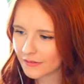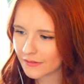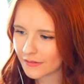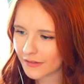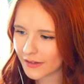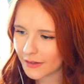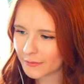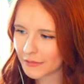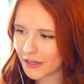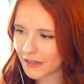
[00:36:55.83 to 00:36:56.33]

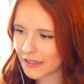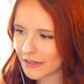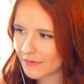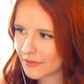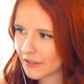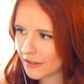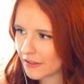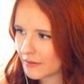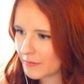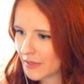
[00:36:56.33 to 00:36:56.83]
I'm not
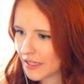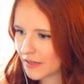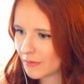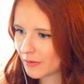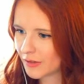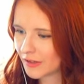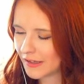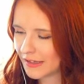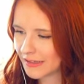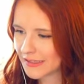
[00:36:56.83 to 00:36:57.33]
even gonna be
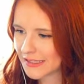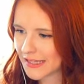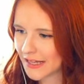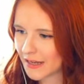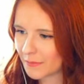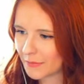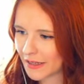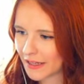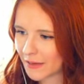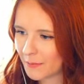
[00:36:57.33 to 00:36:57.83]
able to like set
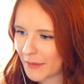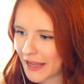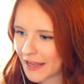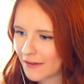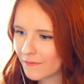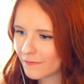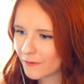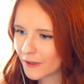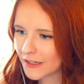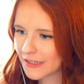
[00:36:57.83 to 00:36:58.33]
up like a
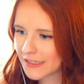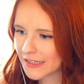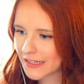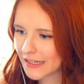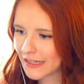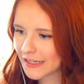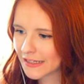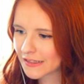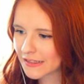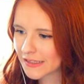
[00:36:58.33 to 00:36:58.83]
pen for it
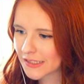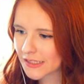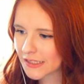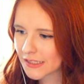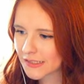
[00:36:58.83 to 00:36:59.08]
tonight.